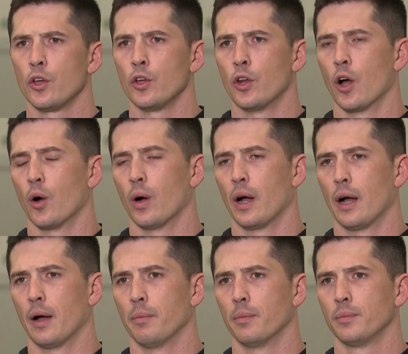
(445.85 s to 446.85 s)
You know,
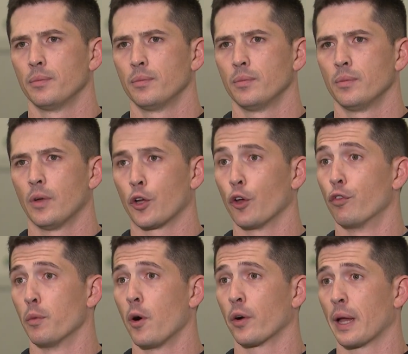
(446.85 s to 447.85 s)
um, a good
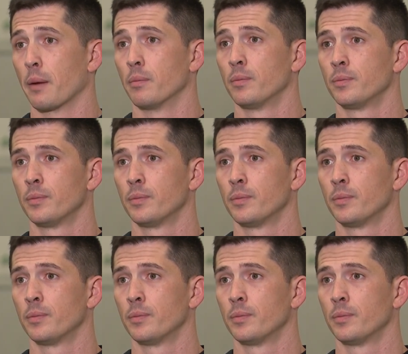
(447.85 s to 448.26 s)
football game.